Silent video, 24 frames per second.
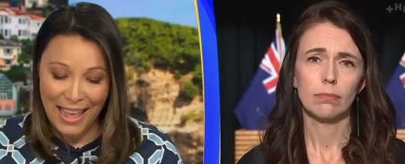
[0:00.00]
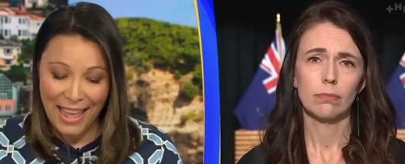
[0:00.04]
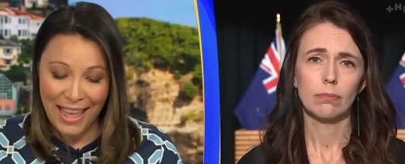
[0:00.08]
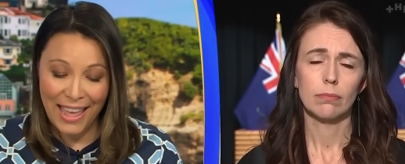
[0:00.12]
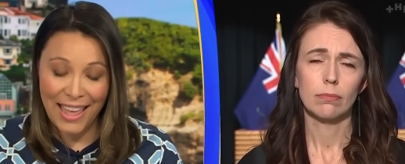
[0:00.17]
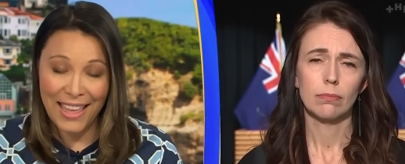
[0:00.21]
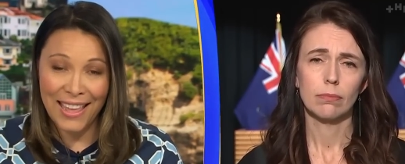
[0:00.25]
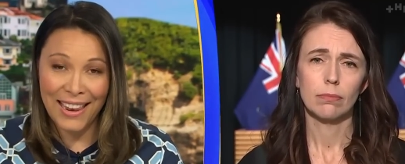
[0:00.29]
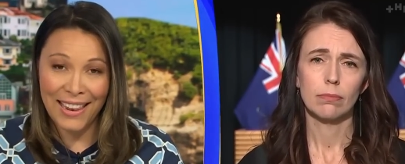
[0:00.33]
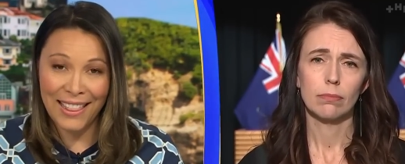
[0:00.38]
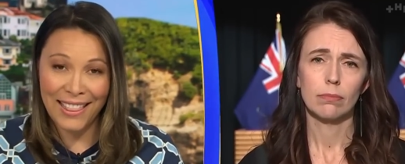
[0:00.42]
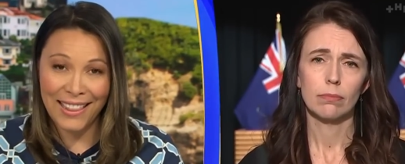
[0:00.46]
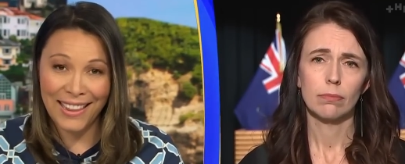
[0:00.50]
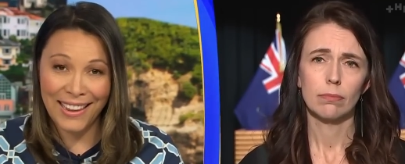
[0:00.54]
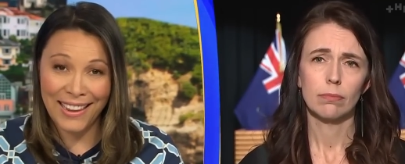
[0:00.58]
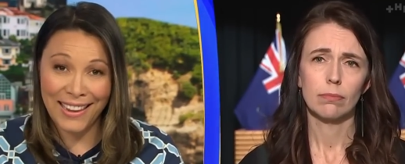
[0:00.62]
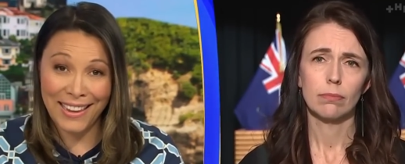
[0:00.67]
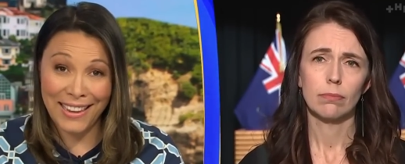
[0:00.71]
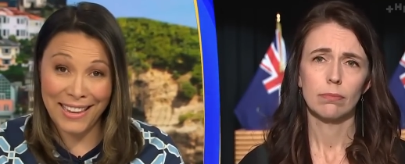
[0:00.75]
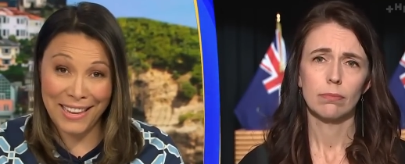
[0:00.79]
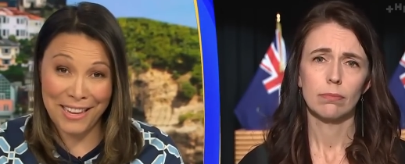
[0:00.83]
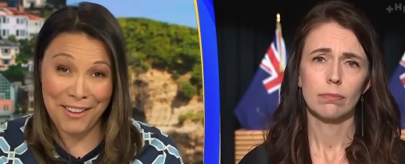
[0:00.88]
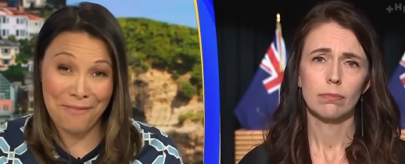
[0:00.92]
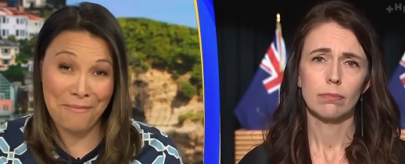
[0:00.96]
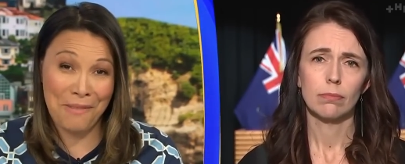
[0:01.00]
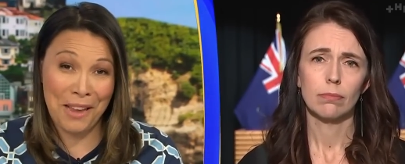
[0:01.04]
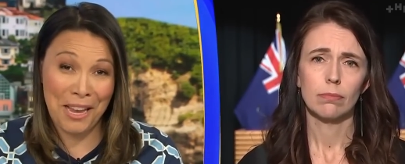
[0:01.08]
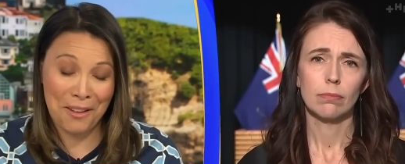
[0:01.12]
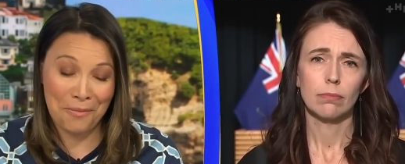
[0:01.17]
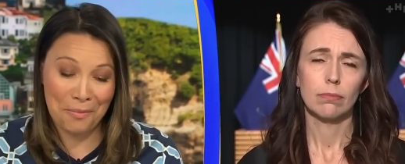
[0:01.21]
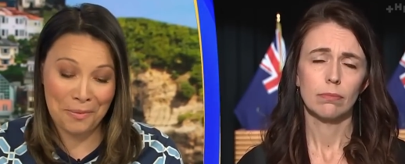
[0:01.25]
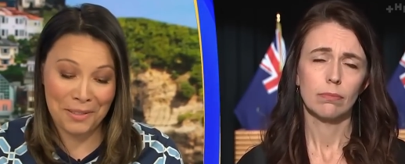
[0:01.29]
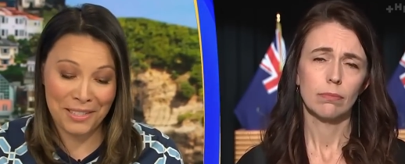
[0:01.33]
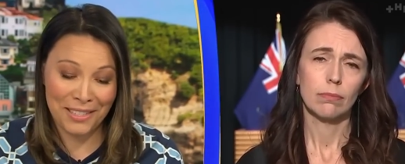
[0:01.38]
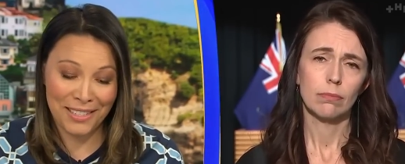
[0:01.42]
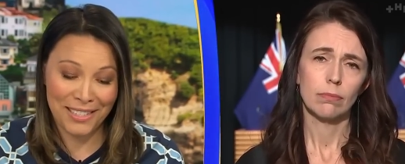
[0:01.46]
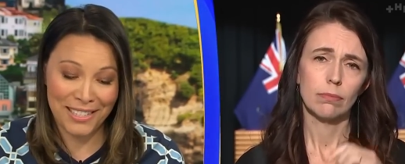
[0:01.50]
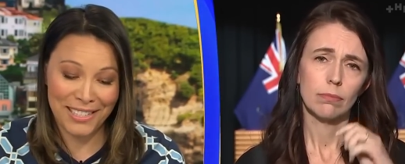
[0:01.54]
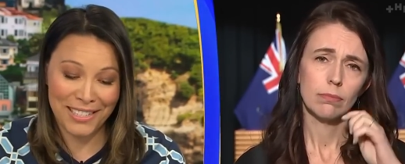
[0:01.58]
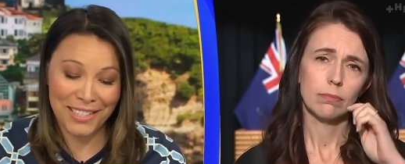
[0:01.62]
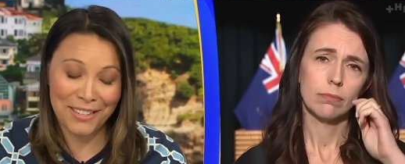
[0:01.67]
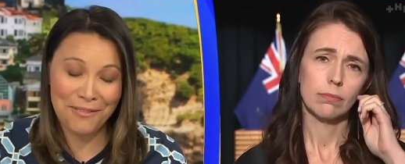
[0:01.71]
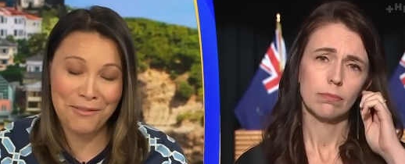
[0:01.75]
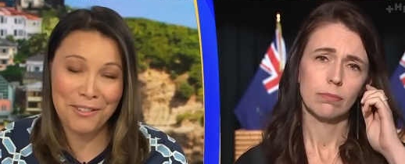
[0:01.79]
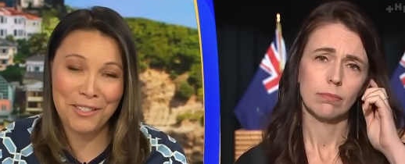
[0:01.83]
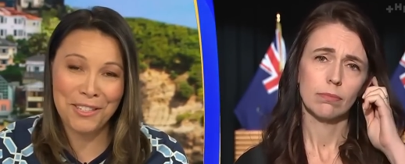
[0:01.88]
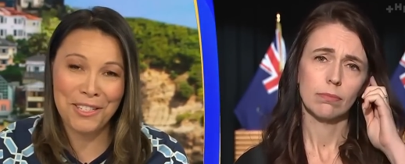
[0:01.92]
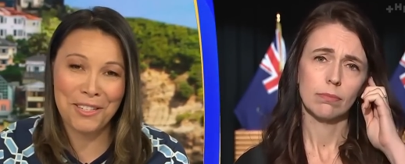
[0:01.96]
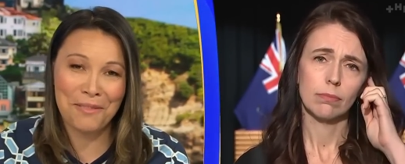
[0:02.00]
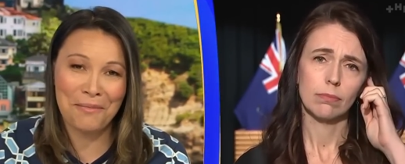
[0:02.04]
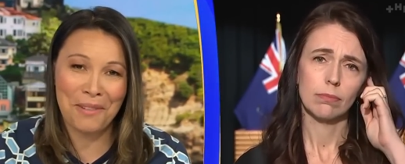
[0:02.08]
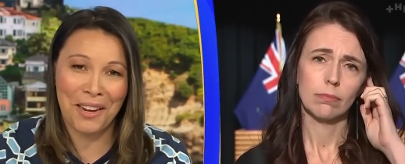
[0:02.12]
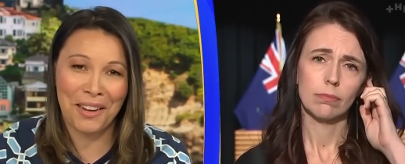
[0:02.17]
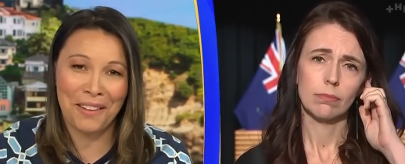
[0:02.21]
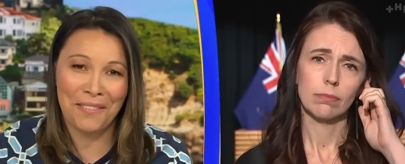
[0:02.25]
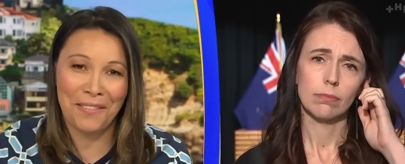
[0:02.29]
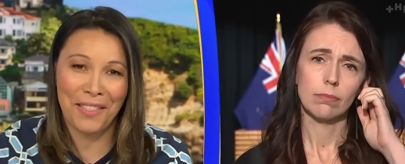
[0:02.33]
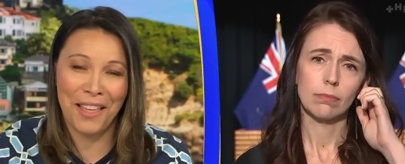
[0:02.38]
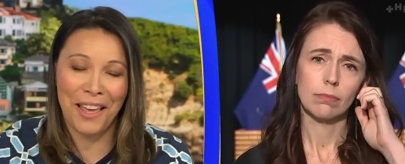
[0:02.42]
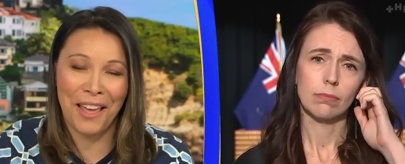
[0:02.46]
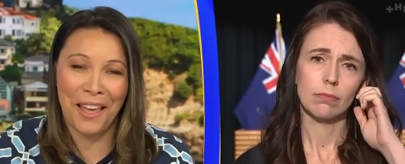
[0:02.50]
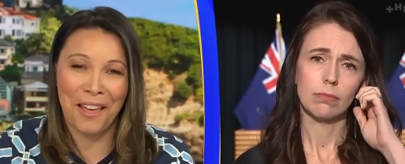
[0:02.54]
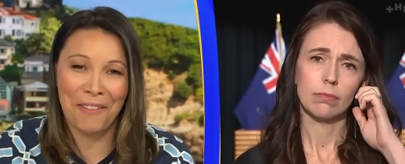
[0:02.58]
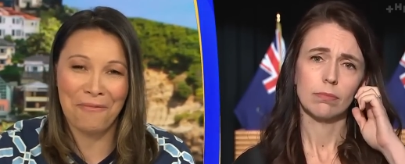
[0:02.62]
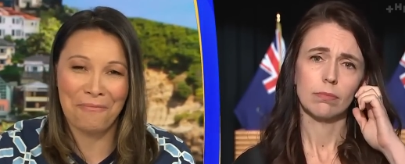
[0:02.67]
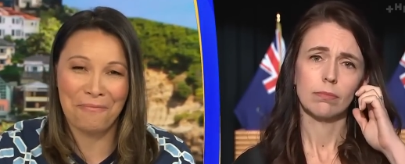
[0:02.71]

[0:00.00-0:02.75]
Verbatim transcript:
Speaker 1: in the kingmaker position. What do you make of that?